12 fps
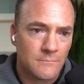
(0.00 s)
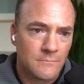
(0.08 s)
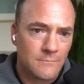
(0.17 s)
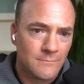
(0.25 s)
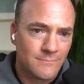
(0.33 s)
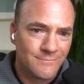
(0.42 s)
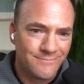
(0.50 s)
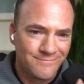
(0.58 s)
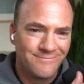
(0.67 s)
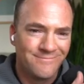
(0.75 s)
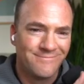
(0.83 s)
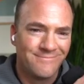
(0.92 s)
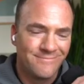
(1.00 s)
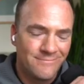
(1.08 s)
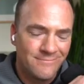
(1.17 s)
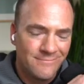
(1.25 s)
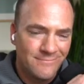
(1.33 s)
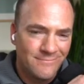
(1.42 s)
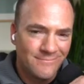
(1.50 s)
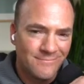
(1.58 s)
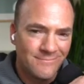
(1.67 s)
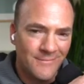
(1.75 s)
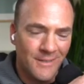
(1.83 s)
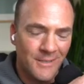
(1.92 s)

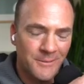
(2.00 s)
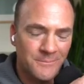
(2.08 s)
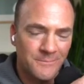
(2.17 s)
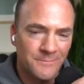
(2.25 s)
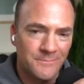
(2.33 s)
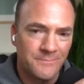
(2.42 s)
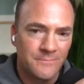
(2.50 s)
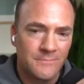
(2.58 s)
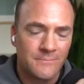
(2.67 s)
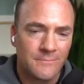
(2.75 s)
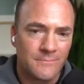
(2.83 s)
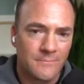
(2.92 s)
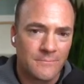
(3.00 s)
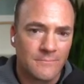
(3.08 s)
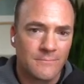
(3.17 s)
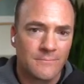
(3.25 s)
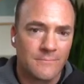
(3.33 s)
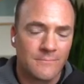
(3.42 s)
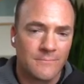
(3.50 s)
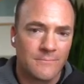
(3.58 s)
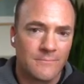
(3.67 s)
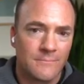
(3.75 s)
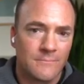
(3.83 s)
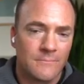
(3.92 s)

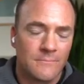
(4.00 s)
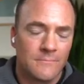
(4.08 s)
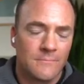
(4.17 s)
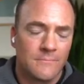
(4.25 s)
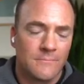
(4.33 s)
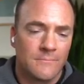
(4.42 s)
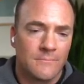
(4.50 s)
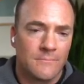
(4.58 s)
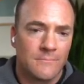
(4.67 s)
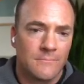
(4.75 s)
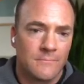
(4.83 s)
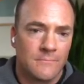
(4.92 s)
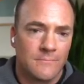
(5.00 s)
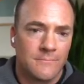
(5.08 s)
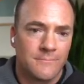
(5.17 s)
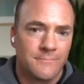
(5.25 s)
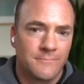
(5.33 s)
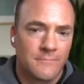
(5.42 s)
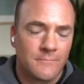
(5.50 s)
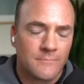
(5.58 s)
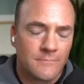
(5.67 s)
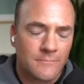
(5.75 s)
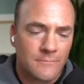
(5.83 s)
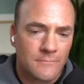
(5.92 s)

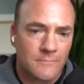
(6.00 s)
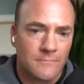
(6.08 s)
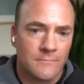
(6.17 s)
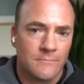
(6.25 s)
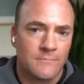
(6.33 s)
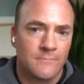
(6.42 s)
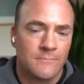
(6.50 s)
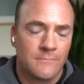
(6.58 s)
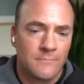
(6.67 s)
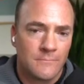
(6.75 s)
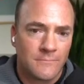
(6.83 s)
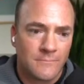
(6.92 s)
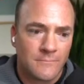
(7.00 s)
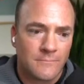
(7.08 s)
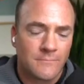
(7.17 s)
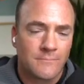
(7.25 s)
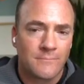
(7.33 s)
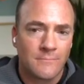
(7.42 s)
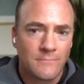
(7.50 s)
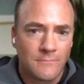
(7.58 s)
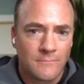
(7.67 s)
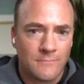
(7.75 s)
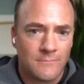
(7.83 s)
[no speech]